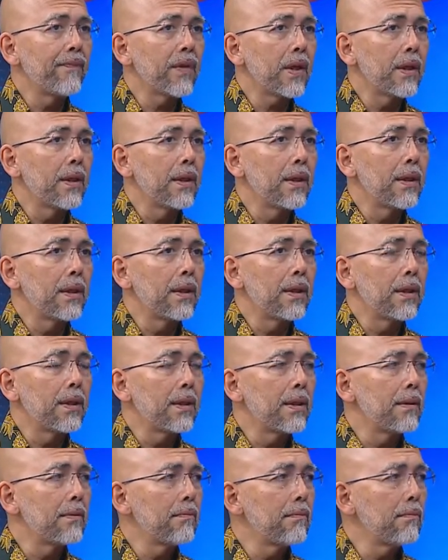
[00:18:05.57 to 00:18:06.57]

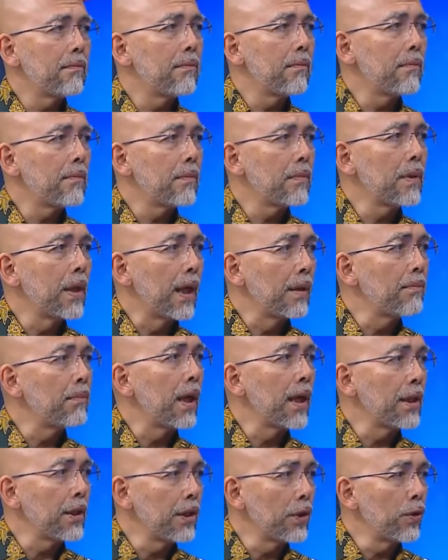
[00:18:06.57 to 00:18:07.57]
done
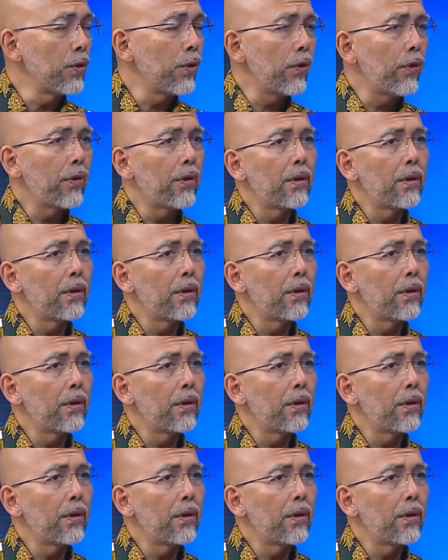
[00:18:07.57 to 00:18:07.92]
by youth.